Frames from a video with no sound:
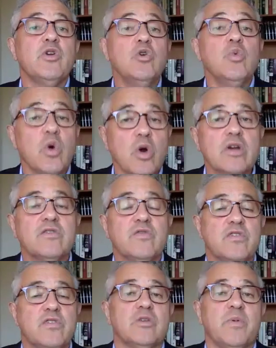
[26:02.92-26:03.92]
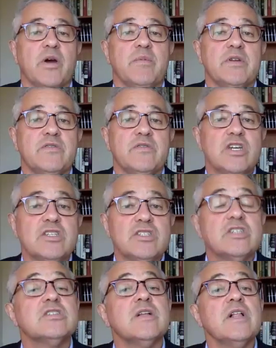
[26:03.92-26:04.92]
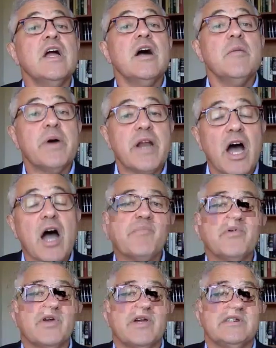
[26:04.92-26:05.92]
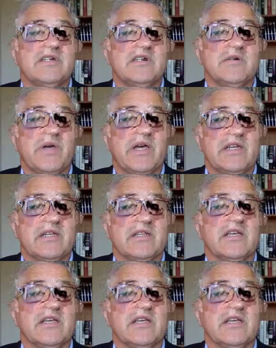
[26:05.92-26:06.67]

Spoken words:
who works for the Department of Justice, but operates independently.